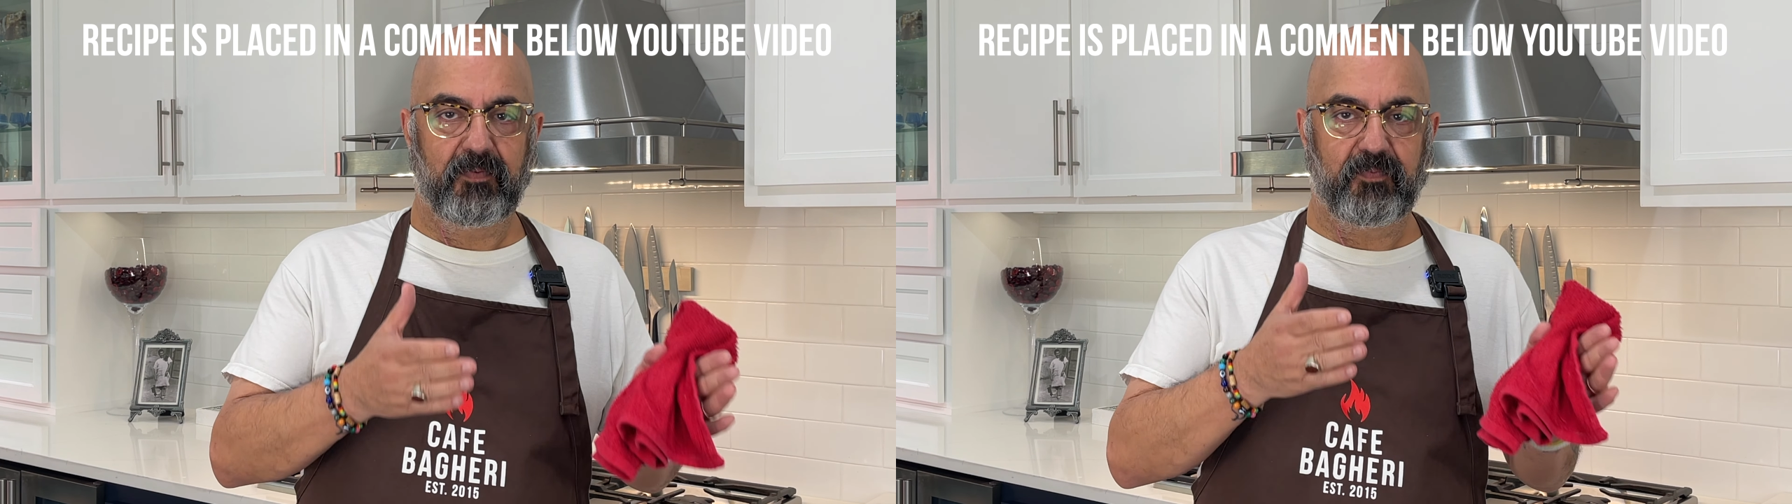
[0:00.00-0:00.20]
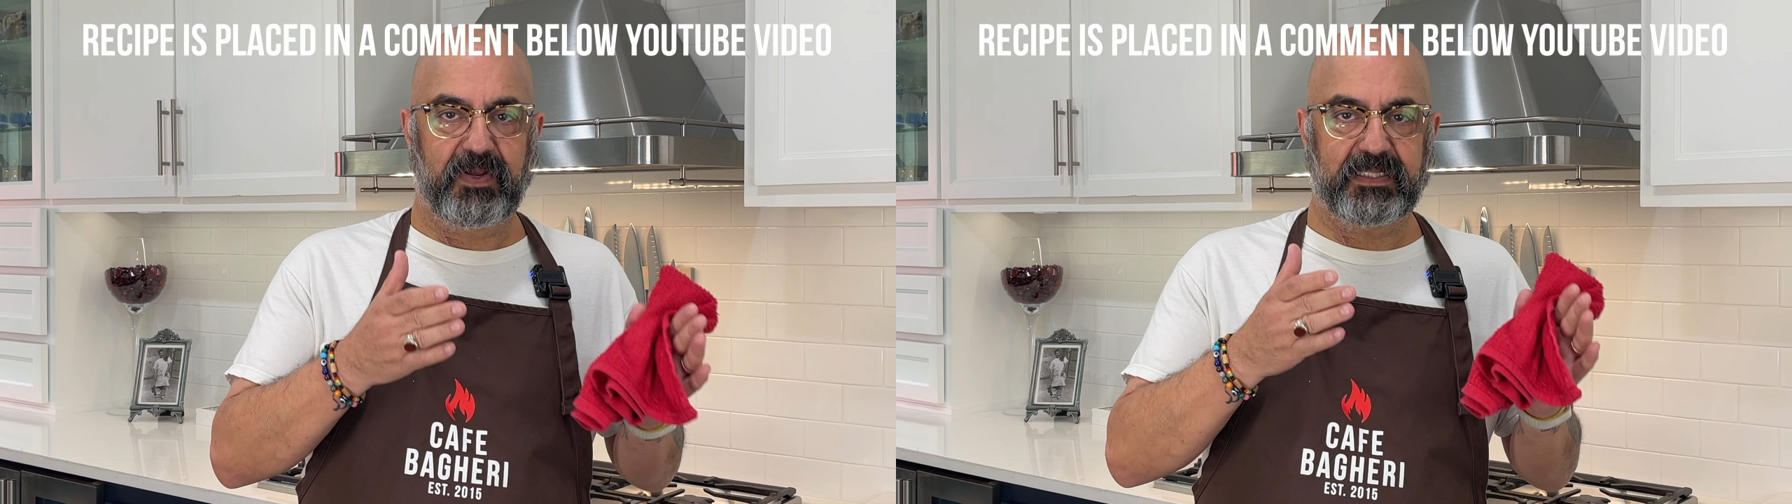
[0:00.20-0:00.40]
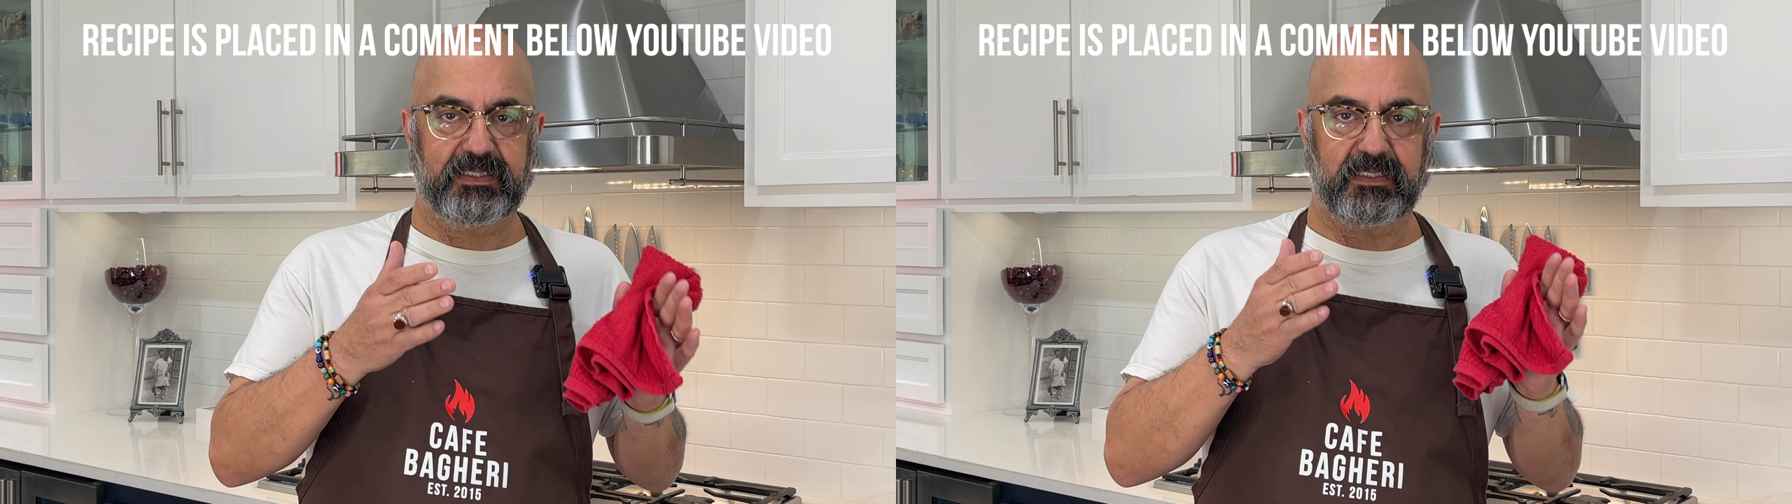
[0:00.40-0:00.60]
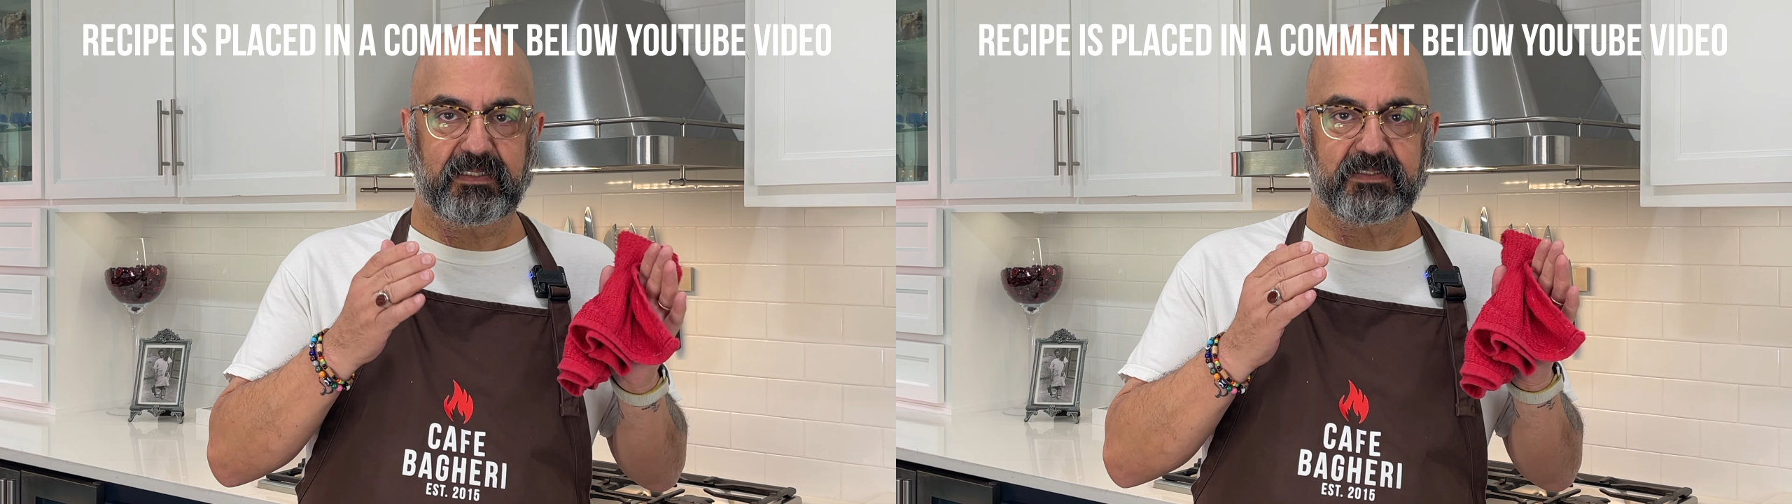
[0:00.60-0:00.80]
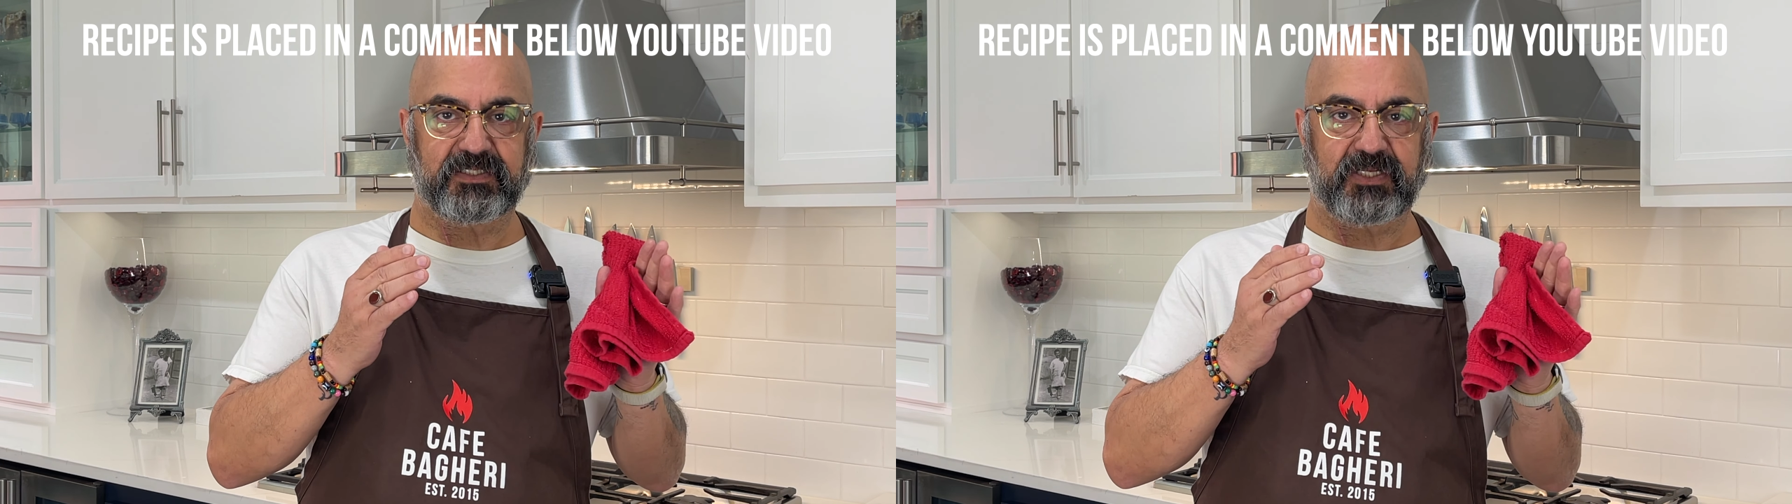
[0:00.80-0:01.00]
with
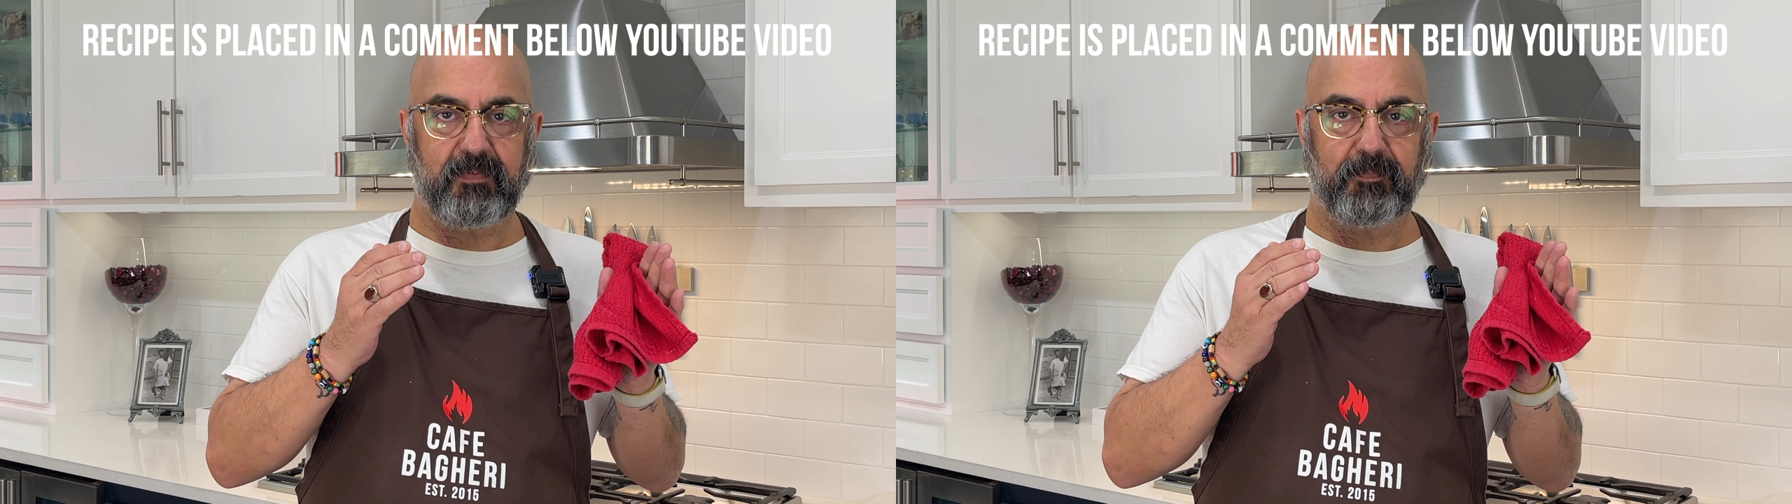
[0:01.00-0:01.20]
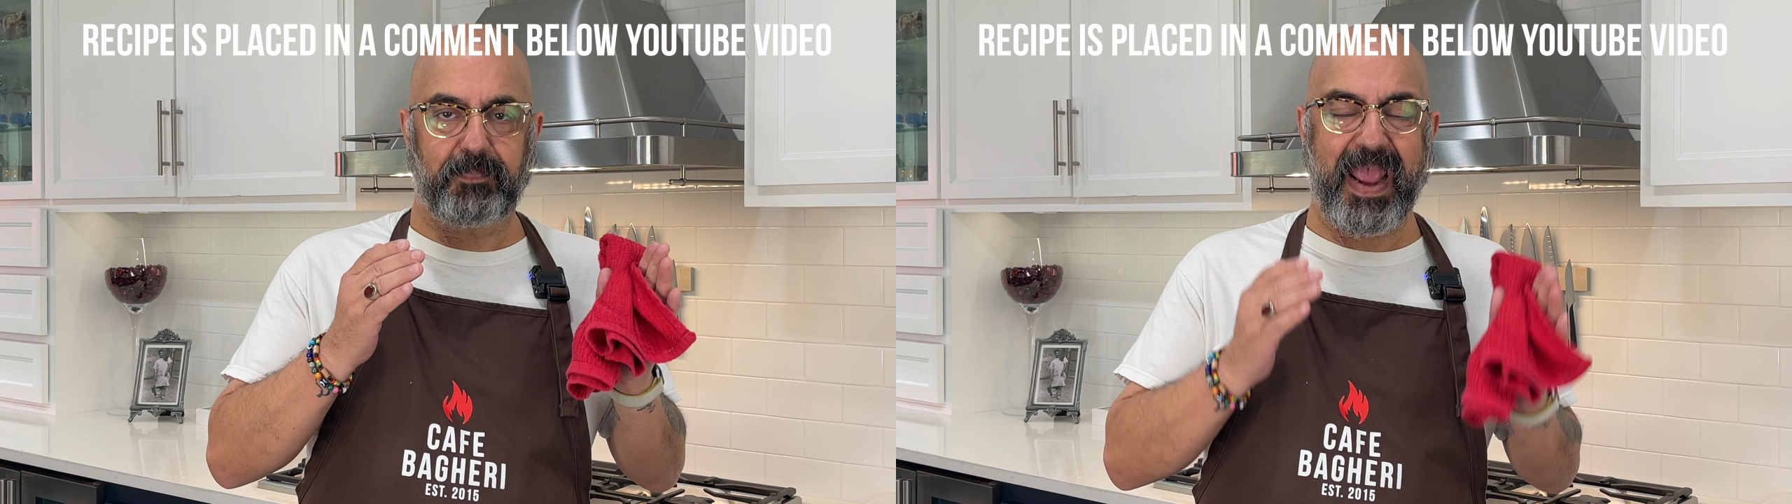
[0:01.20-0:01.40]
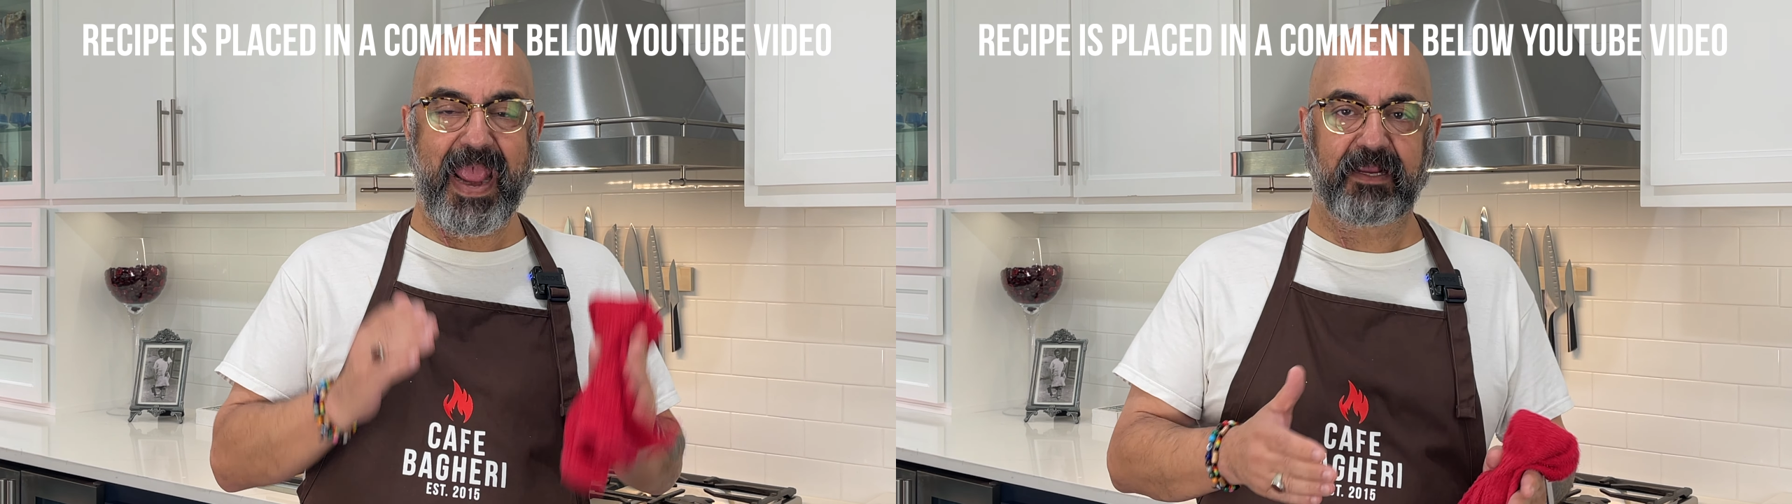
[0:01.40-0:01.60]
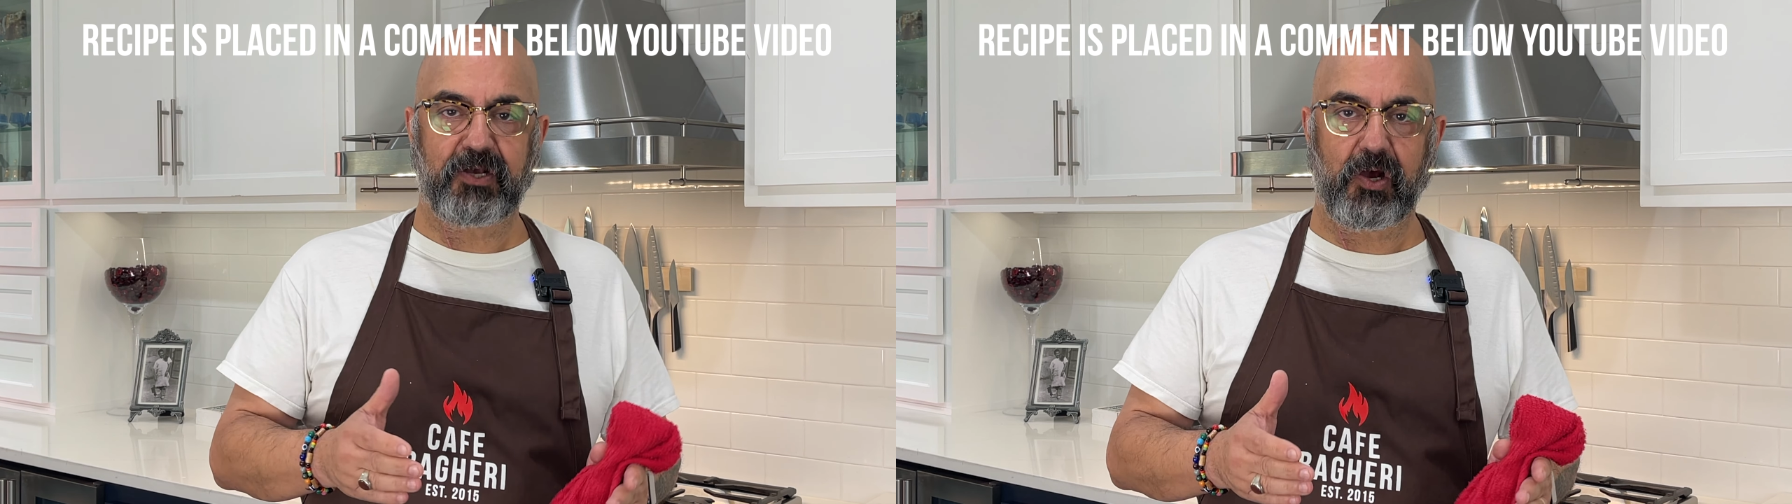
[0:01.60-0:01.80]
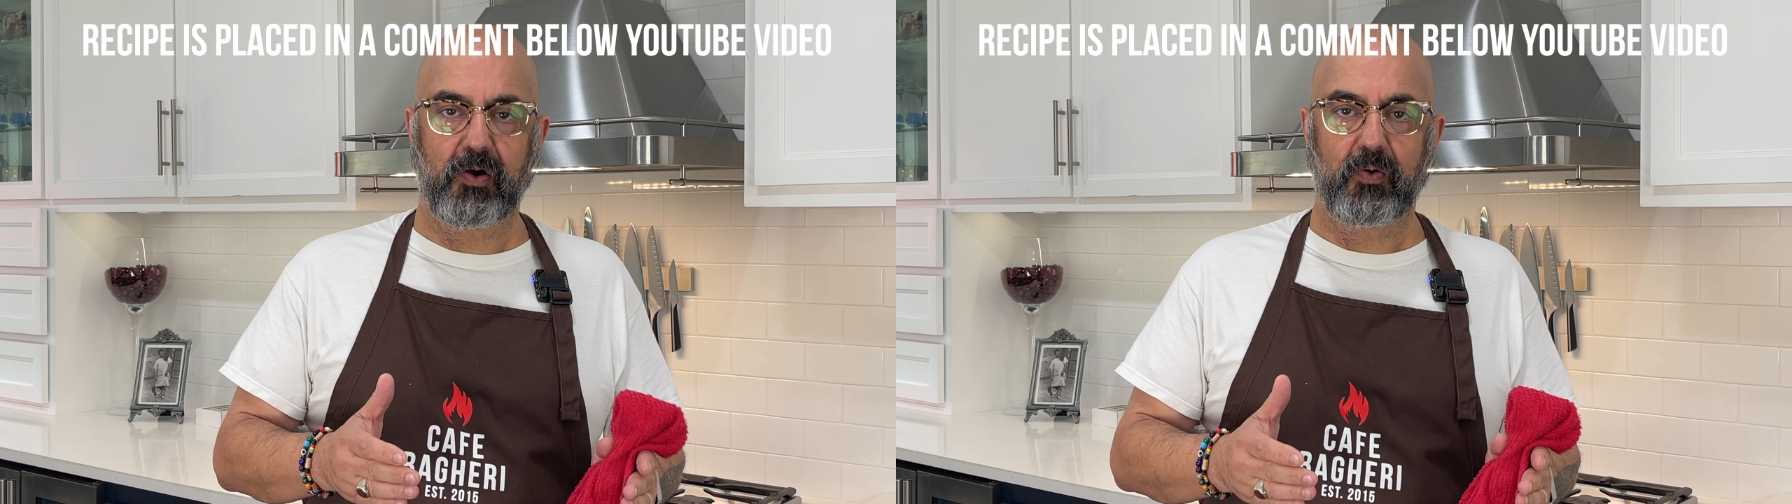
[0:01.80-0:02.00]
some
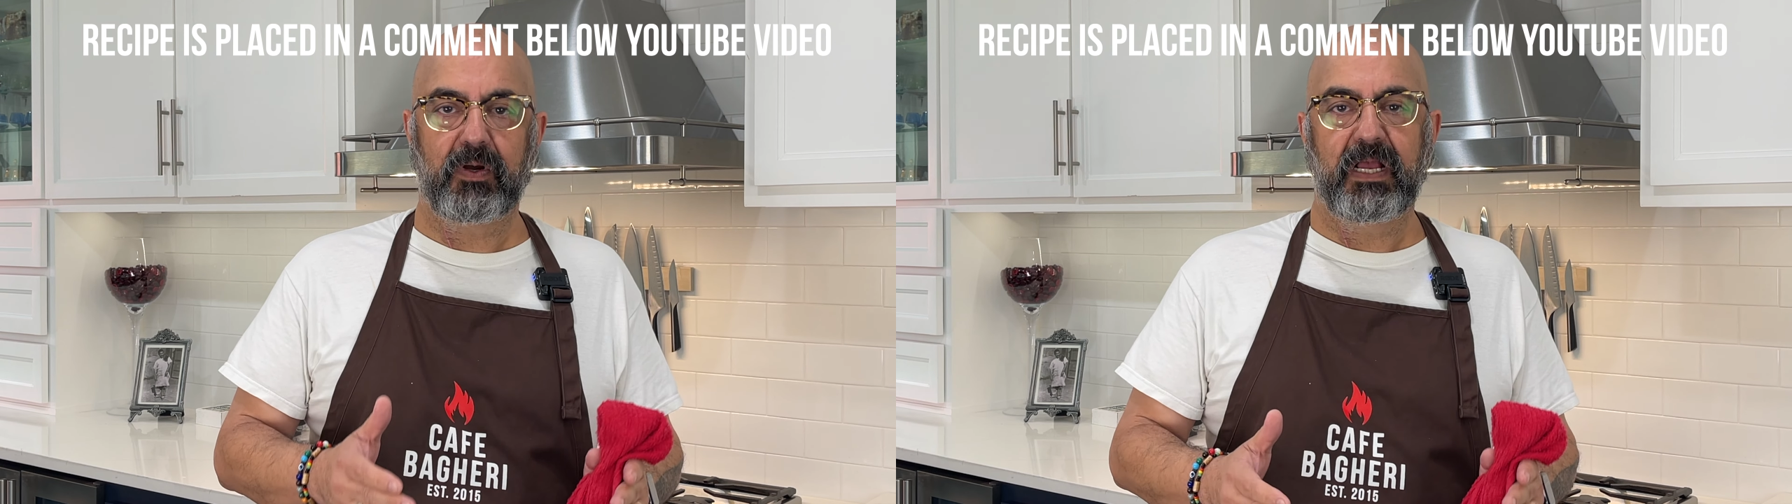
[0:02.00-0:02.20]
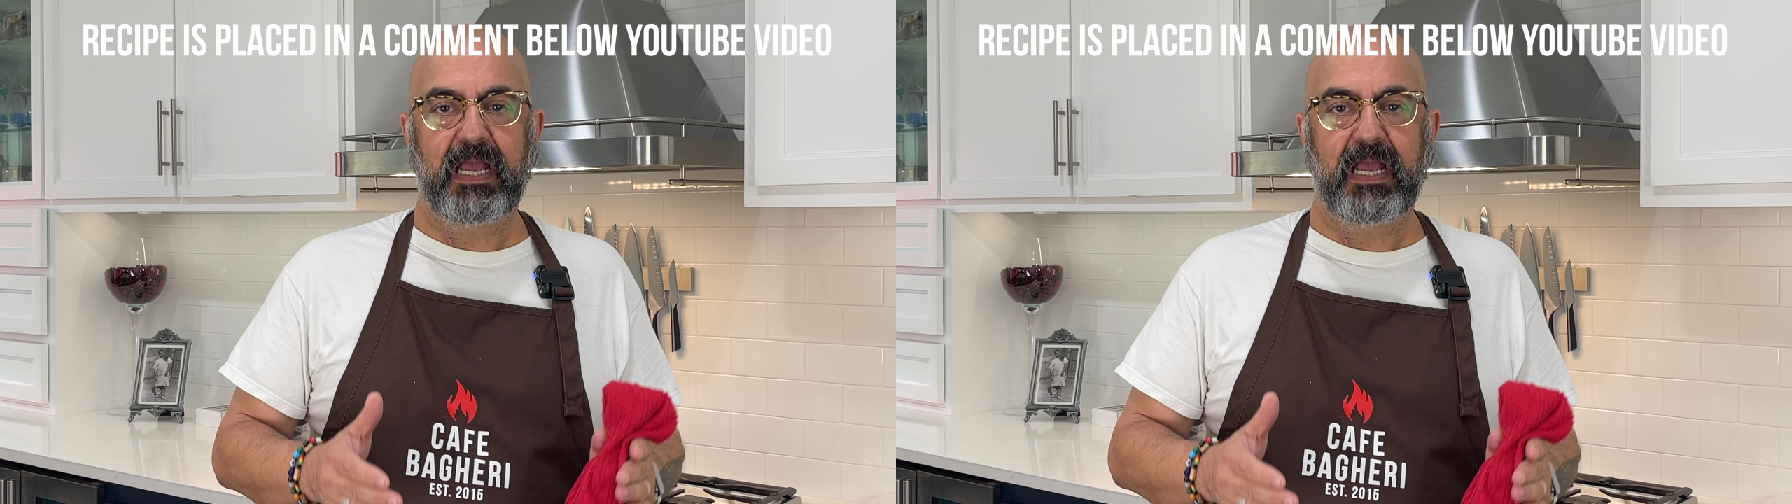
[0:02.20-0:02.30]
panko